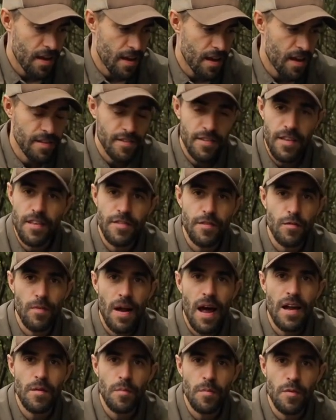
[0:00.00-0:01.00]
it's it's a
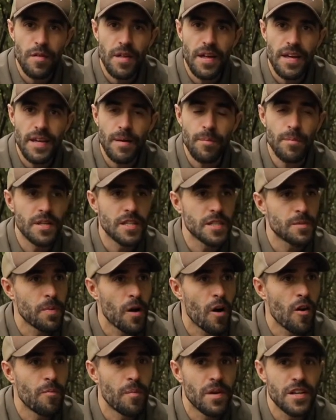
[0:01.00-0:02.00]
random thing, but it's
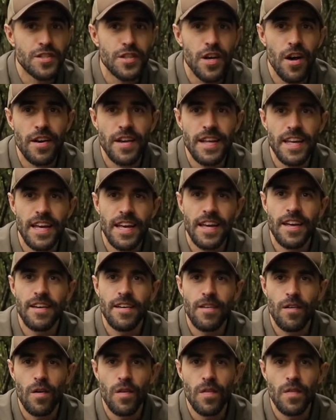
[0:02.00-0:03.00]
part of my journey
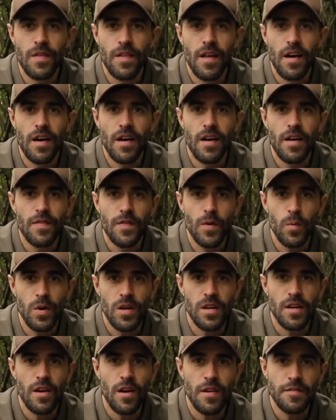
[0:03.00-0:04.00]
here on the, the
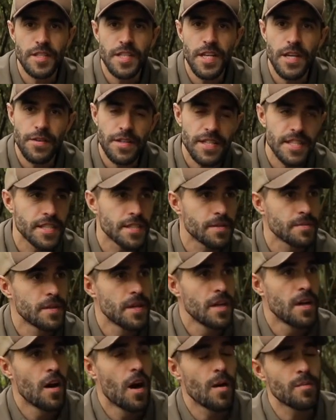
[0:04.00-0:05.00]
Woodland Life series.
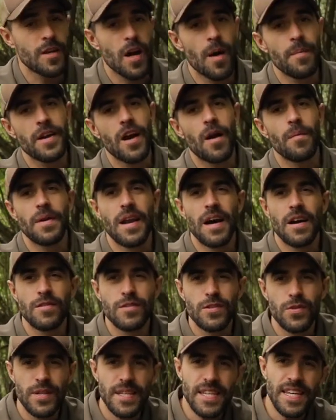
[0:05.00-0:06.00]
I'm coming up now
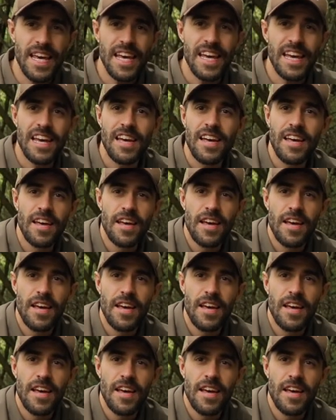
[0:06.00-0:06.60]
to a year